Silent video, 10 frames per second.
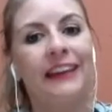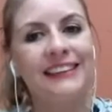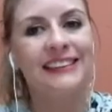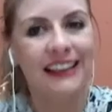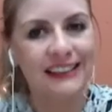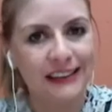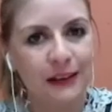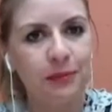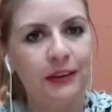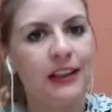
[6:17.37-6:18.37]
It's as
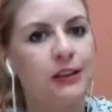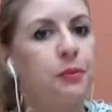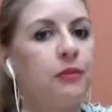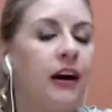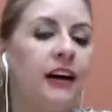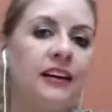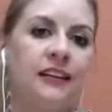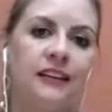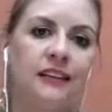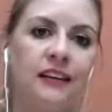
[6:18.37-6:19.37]
simple as
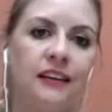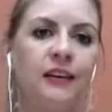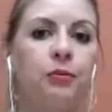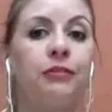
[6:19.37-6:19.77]
providing the tenant